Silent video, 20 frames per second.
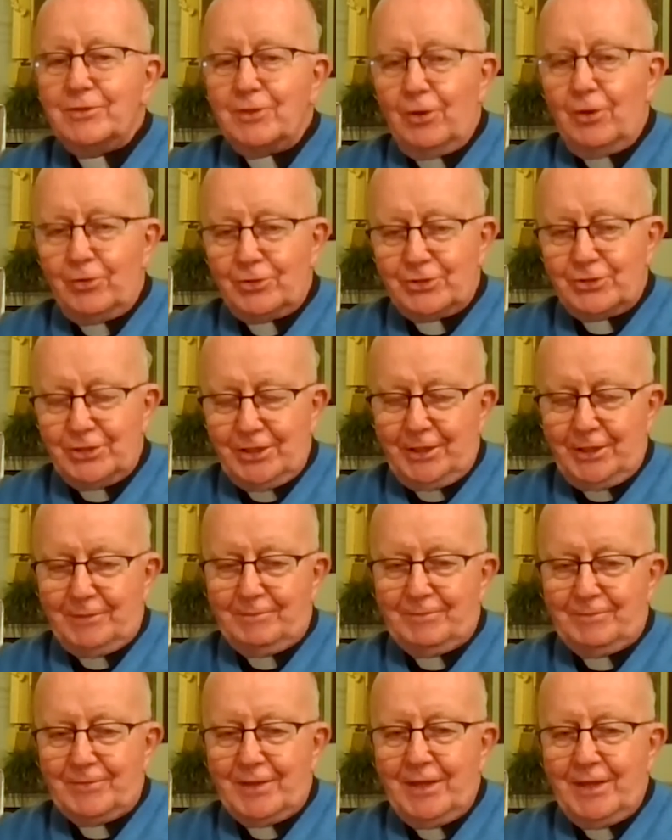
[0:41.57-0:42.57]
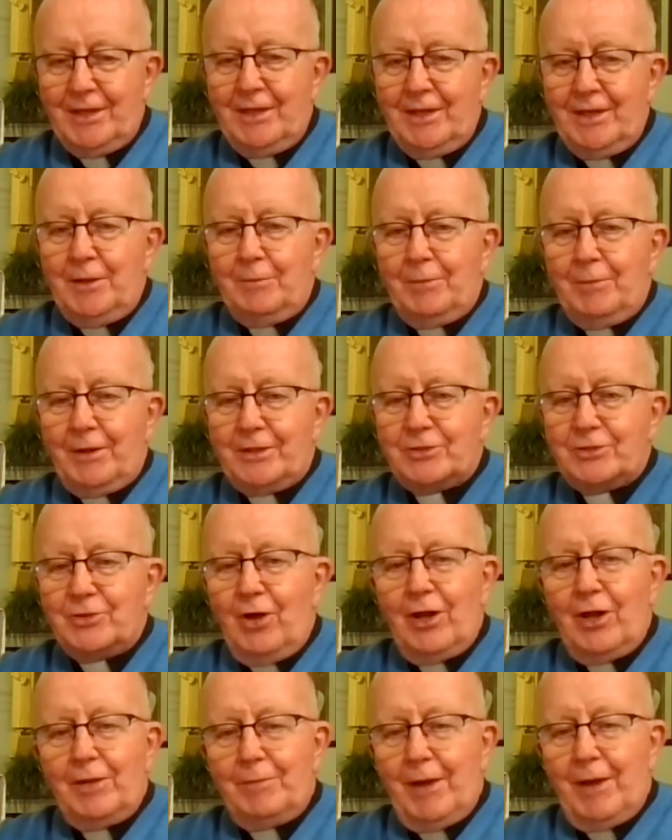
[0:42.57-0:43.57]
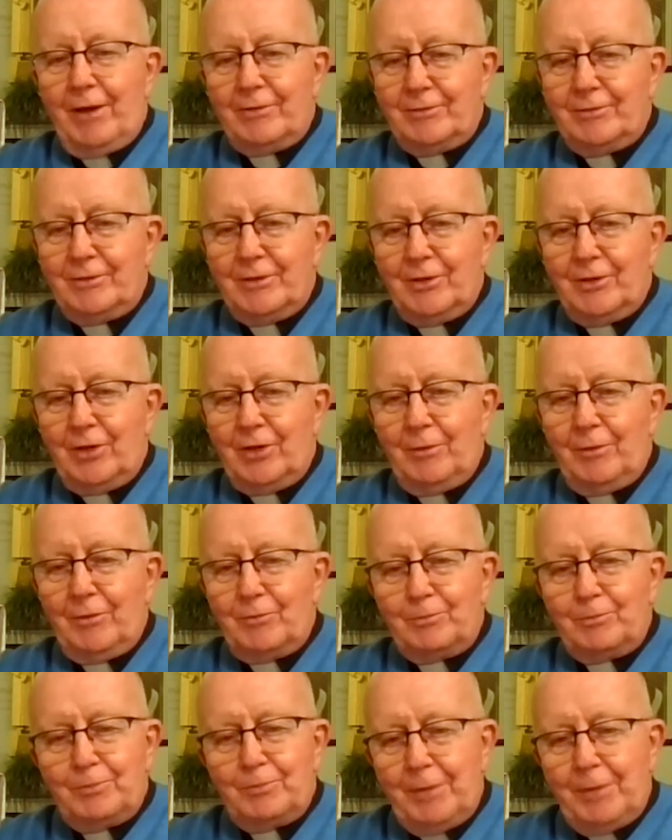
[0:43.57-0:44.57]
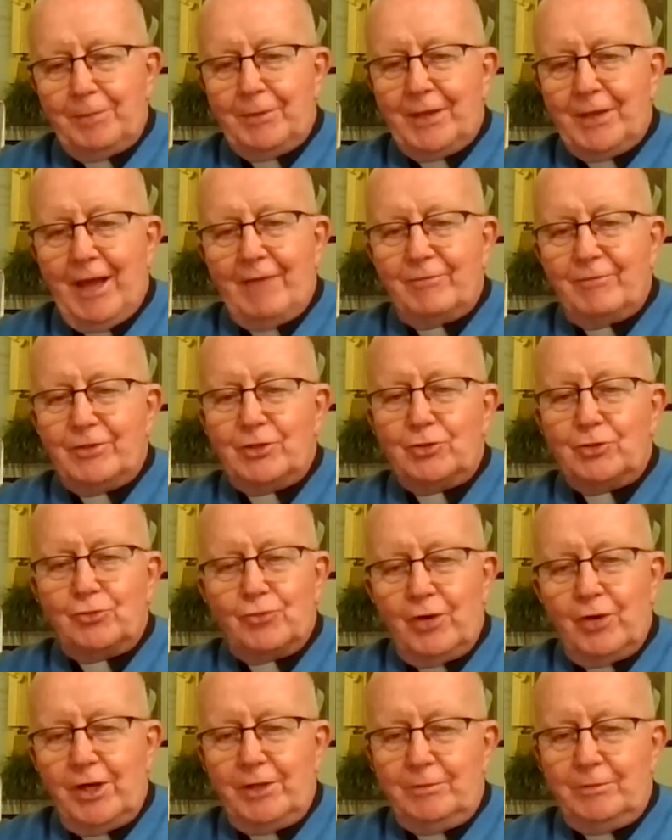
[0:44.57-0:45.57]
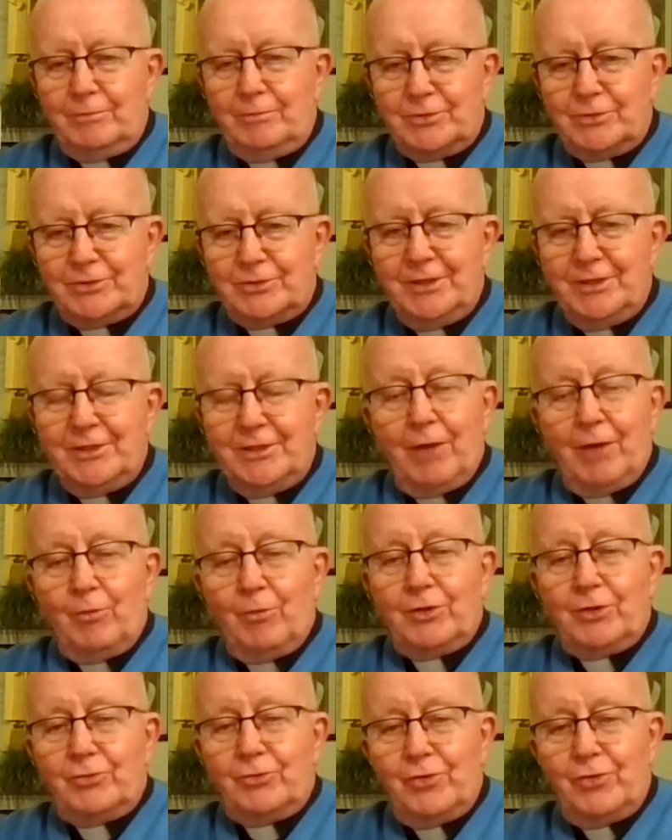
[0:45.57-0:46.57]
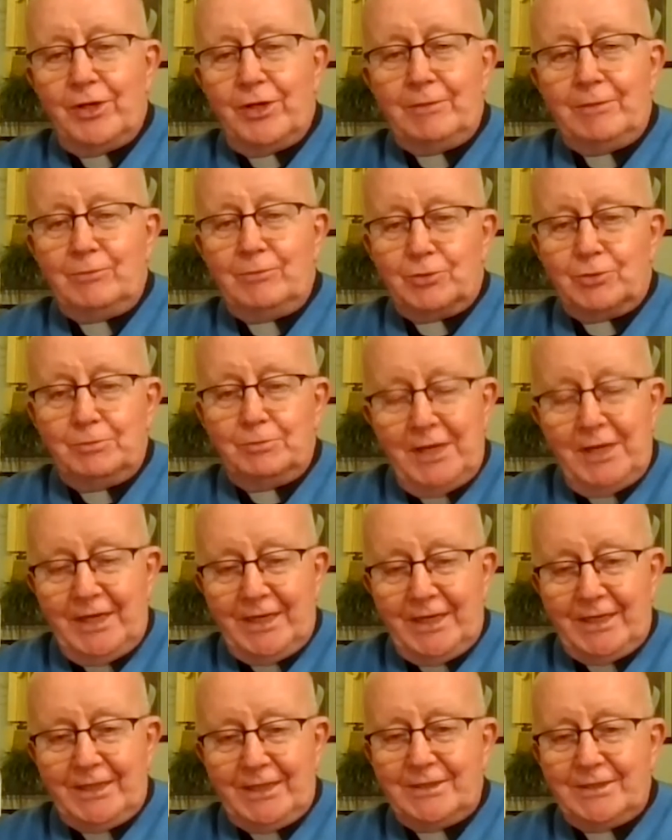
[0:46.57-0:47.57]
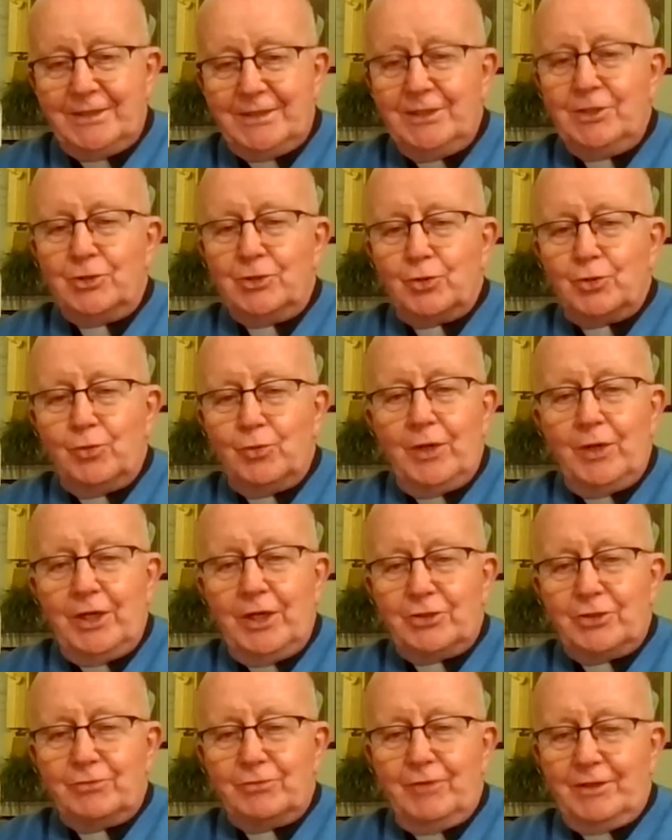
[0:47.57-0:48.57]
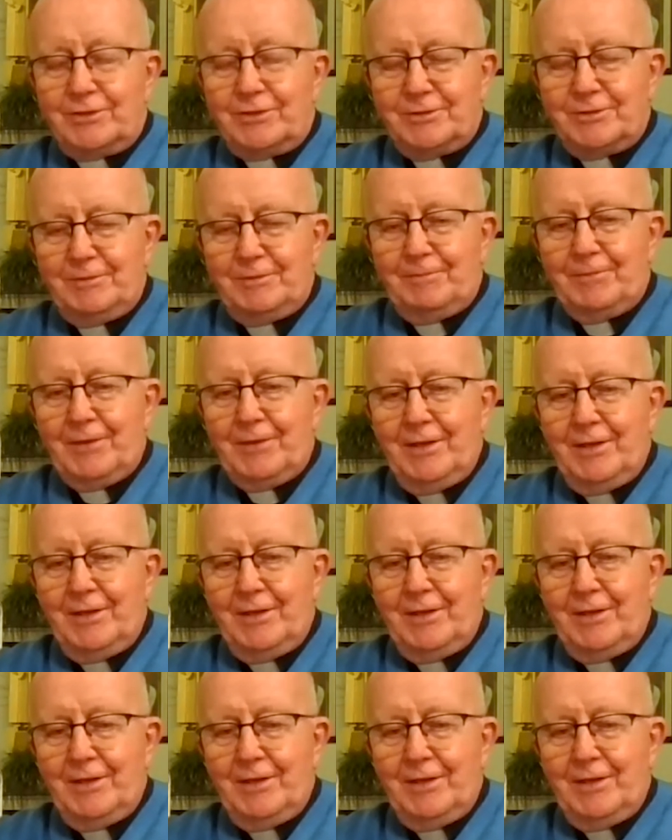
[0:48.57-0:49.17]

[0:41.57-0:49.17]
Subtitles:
Go to see it. But it's all about people having dreams and what dreams mean to each of us.